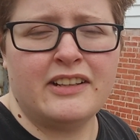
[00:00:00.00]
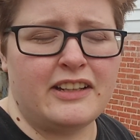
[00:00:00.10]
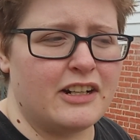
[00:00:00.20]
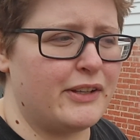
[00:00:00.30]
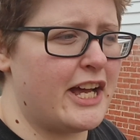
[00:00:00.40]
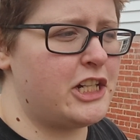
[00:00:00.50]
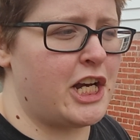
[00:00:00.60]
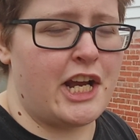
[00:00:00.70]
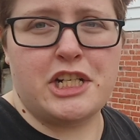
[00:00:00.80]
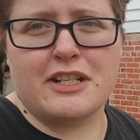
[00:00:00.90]
You know, and that
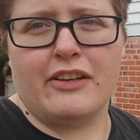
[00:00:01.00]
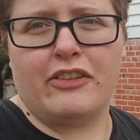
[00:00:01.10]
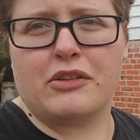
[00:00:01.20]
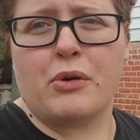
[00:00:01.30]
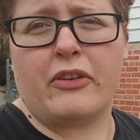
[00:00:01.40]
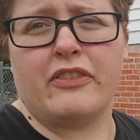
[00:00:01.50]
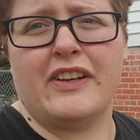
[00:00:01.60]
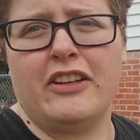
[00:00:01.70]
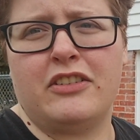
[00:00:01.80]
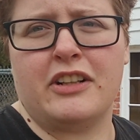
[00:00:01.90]
changes the course of
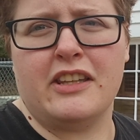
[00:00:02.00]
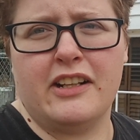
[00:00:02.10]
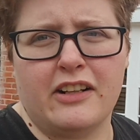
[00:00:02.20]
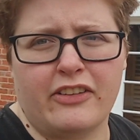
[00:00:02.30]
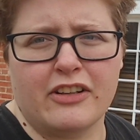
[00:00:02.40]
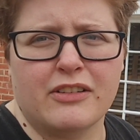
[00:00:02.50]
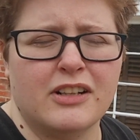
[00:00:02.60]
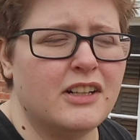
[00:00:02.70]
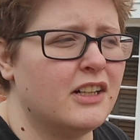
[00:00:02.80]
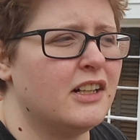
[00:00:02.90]
history there. So
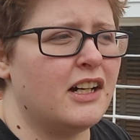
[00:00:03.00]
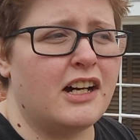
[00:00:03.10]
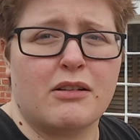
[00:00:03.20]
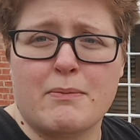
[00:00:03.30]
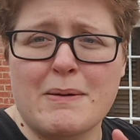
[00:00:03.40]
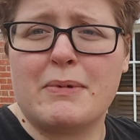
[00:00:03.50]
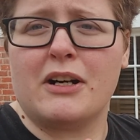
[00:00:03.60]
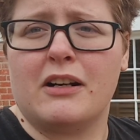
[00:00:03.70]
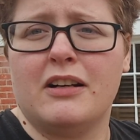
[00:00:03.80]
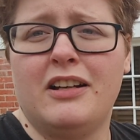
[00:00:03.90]

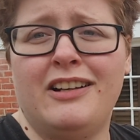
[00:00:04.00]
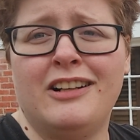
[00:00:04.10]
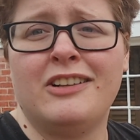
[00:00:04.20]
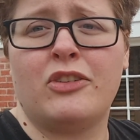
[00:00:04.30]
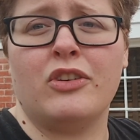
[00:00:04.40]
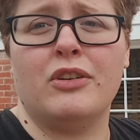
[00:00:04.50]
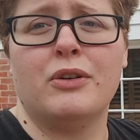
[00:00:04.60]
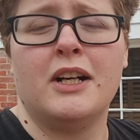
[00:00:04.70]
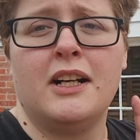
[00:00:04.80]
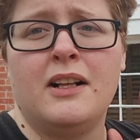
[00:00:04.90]
remember
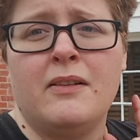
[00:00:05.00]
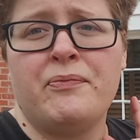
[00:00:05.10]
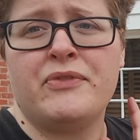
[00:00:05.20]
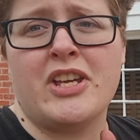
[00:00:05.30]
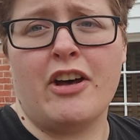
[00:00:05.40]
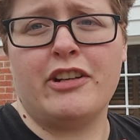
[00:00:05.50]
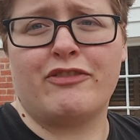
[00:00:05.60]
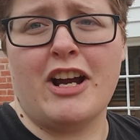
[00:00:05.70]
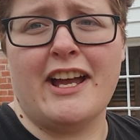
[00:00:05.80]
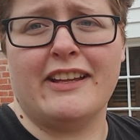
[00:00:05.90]
to tell your
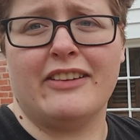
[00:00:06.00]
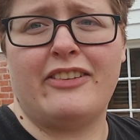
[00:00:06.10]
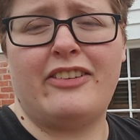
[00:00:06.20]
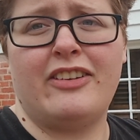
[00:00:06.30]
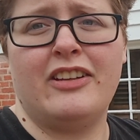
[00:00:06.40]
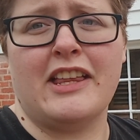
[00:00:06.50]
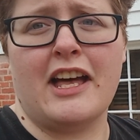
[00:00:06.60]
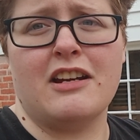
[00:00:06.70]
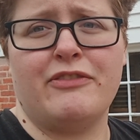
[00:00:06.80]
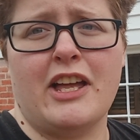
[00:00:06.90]
friends
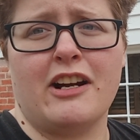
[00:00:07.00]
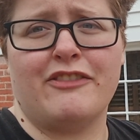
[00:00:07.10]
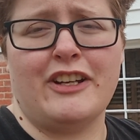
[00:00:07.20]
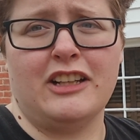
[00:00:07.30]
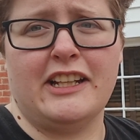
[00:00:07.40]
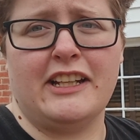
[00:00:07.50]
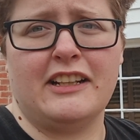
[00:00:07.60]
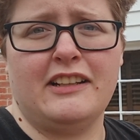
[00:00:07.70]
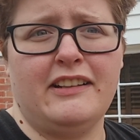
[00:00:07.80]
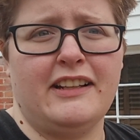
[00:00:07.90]
that if they are
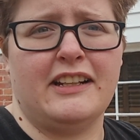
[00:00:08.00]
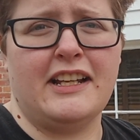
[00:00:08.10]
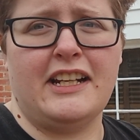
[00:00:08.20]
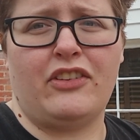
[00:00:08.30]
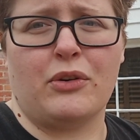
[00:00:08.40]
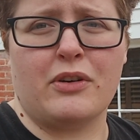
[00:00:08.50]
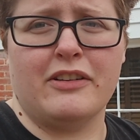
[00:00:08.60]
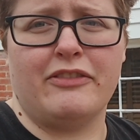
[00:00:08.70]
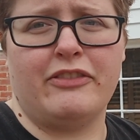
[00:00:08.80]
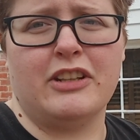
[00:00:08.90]
feeling in any sort
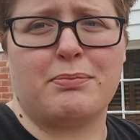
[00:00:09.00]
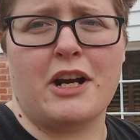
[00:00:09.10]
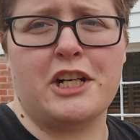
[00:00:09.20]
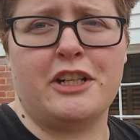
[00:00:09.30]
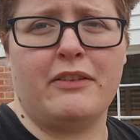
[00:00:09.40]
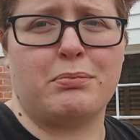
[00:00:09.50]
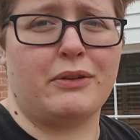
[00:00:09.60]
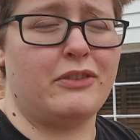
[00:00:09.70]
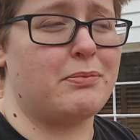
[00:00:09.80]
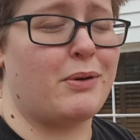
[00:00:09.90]
of
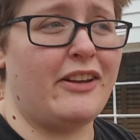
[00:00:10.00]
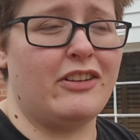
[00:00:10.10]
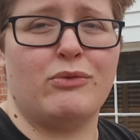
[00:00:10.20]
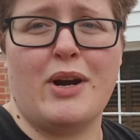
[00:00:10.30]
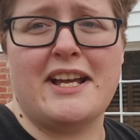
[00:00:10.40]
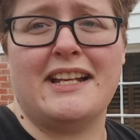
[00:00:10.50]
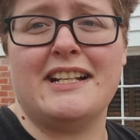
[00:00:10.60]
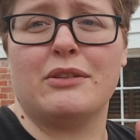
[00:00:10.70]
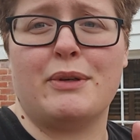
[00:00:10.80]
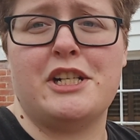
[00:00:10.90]
depressive way, they
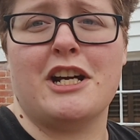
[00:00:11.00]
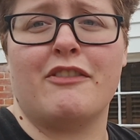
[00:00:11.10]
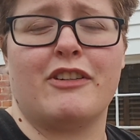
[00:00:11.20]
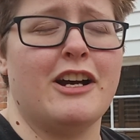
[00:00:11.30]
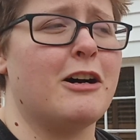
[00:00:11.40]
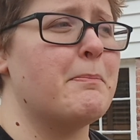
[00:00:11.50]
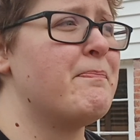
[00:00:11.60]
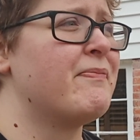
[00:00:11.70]
need to reach out for help.